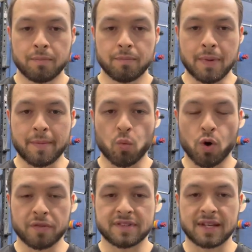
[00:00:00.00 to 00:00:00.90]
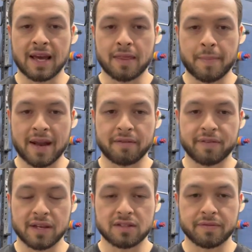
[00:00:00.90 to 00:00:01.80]
maybe want to get the
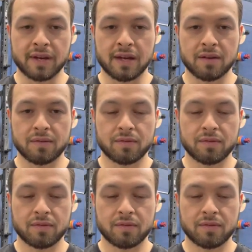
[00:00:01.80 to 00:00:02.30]
benefits of it.